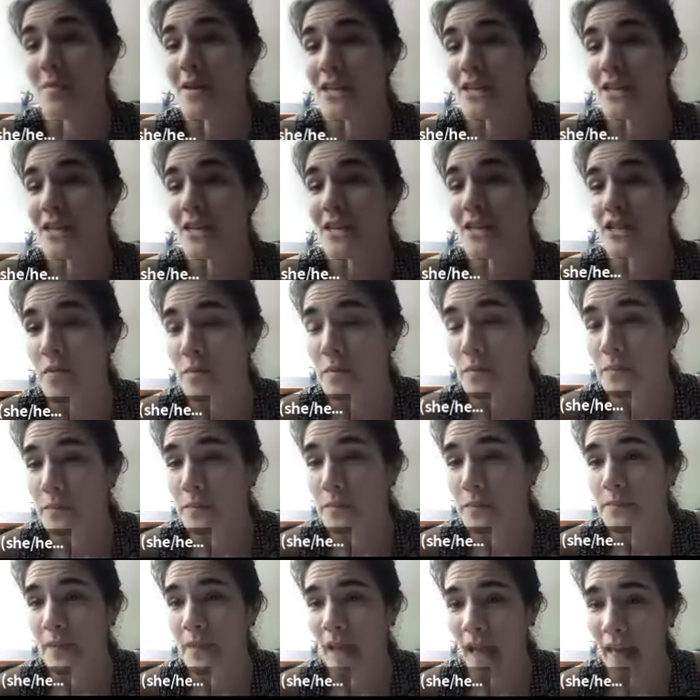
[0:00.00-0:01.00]
fundamental group.
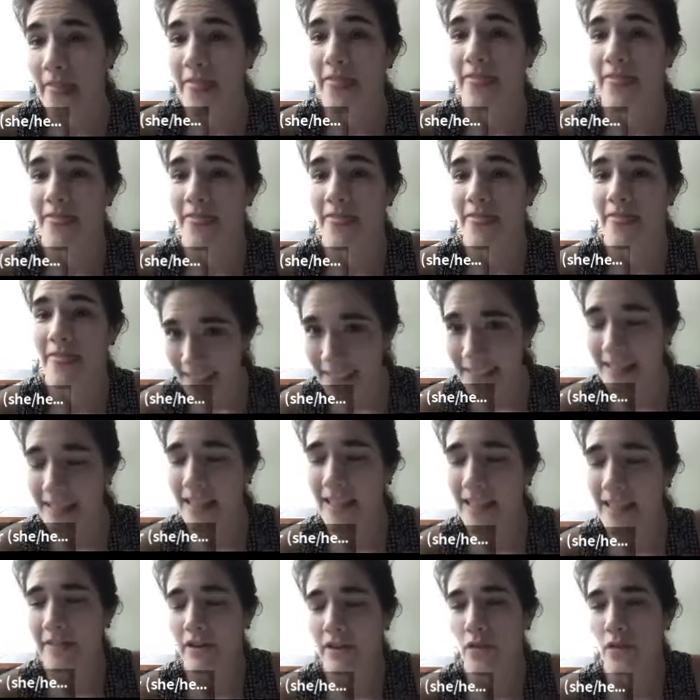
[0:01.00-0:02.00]
And
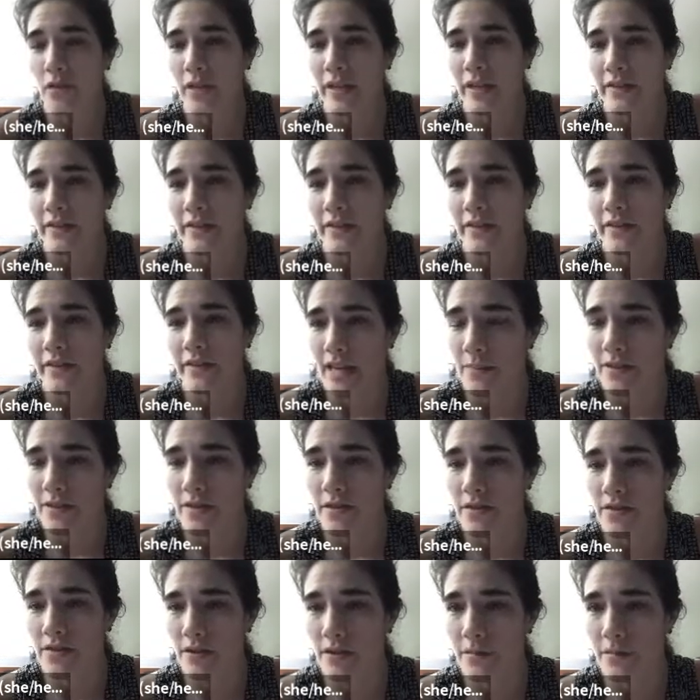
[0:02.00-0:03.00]
that's the if and only if
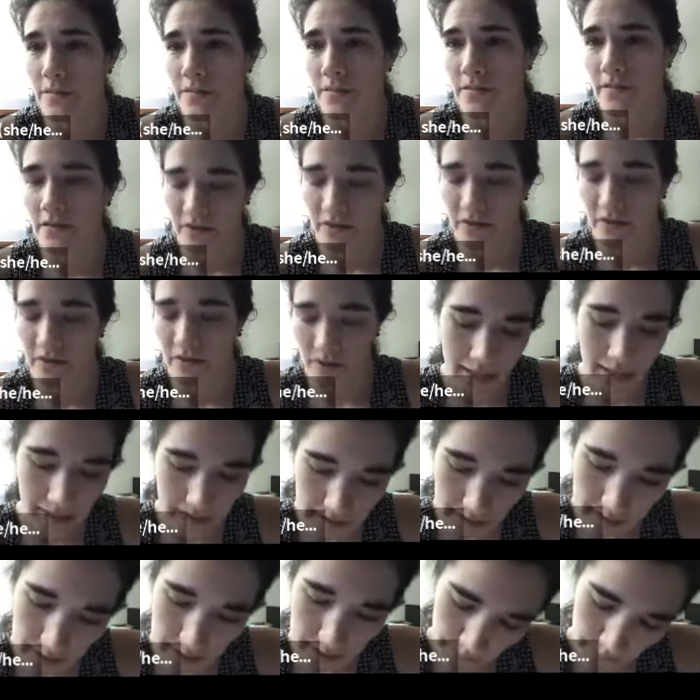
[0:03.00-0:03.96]
statement that Friedman